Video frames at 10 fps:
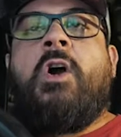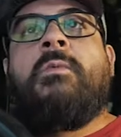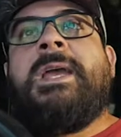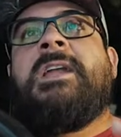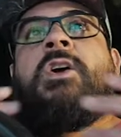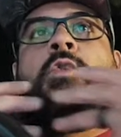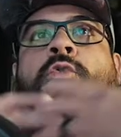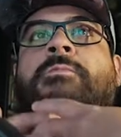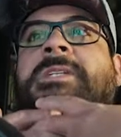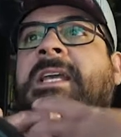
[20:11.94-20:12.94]
are we in a
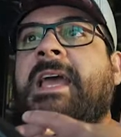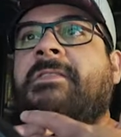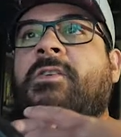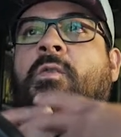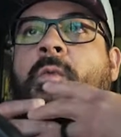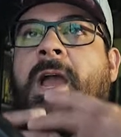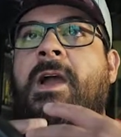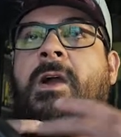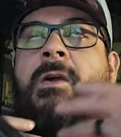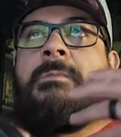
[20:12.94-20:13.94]
group together
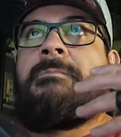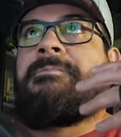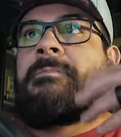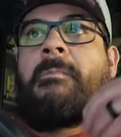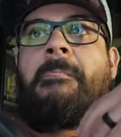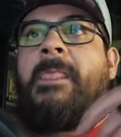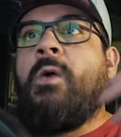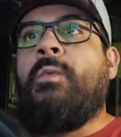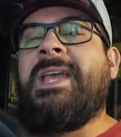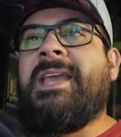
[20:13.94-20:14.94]
where
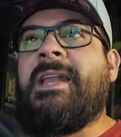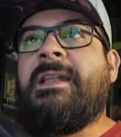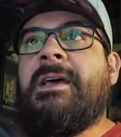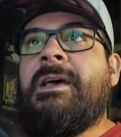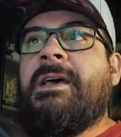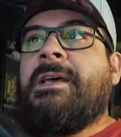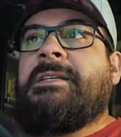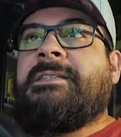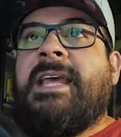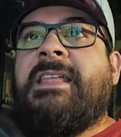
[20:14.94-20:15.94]
we can
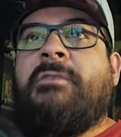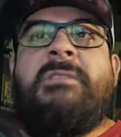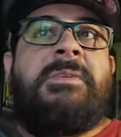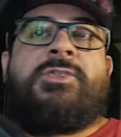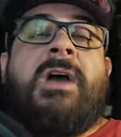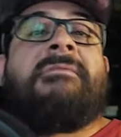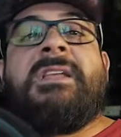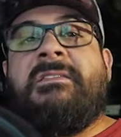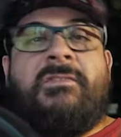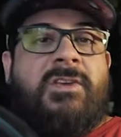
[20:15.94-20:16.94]
say that we've been
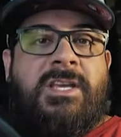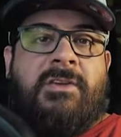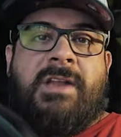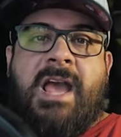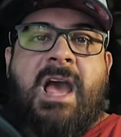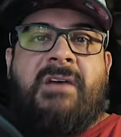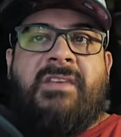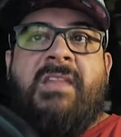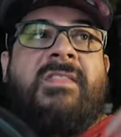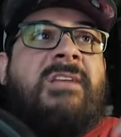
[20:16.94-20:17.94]
traveling for a year and a
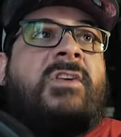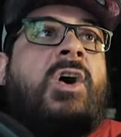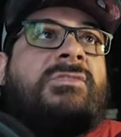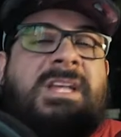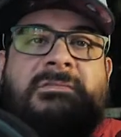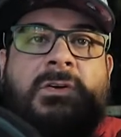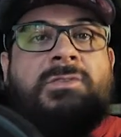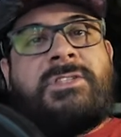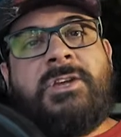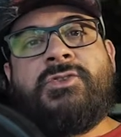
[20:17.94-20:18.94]
half, and they've all
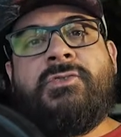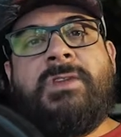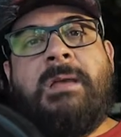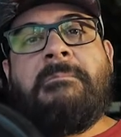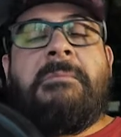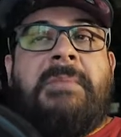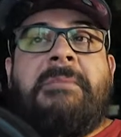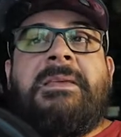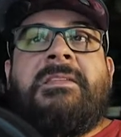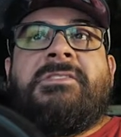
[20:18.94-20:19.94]
divulged their true name. But
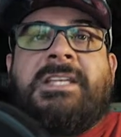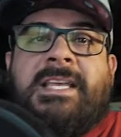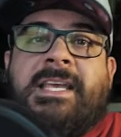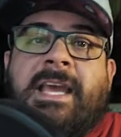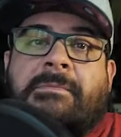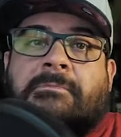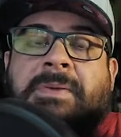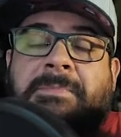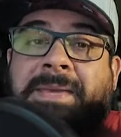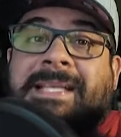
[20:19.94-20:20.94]
maybe there's a key
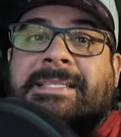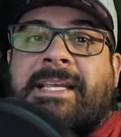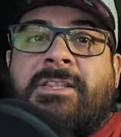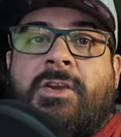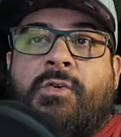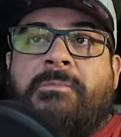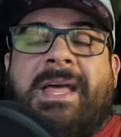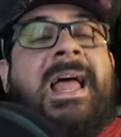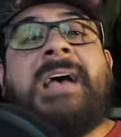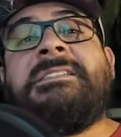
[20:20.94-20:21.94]
PC in the group
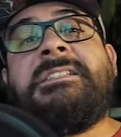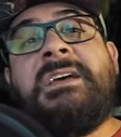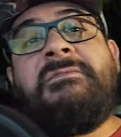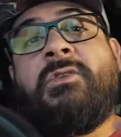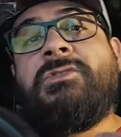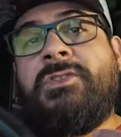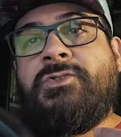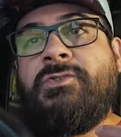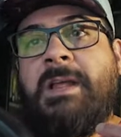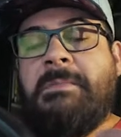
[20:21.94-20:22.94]
that hasn't divulged the
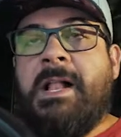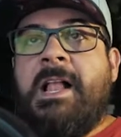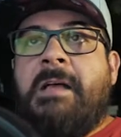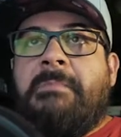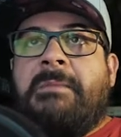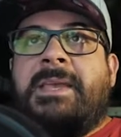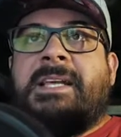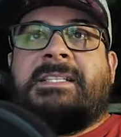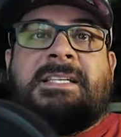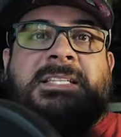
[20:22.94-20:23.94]
true name.
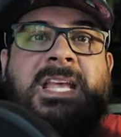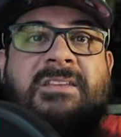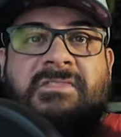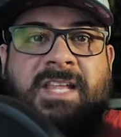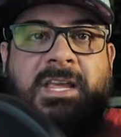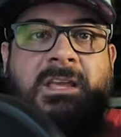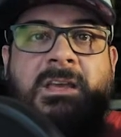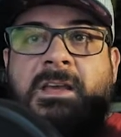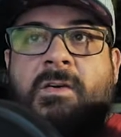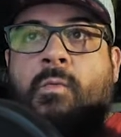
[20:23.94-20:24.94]
Maybe it's a tiefling
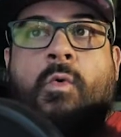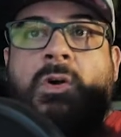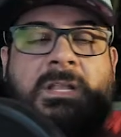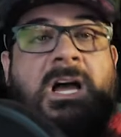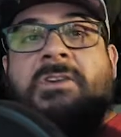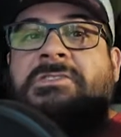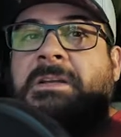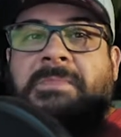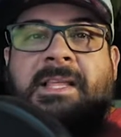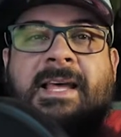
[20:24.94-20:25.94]
warlock or
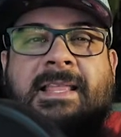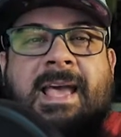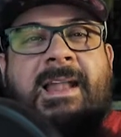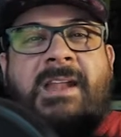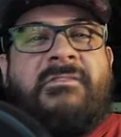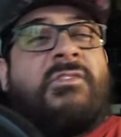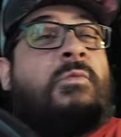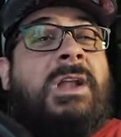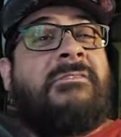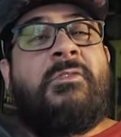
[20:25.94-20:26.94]
something like that, and for
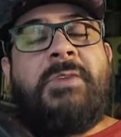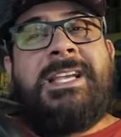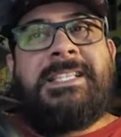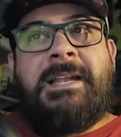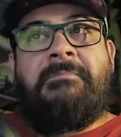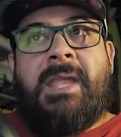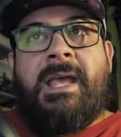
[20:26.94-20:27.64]
whatever reason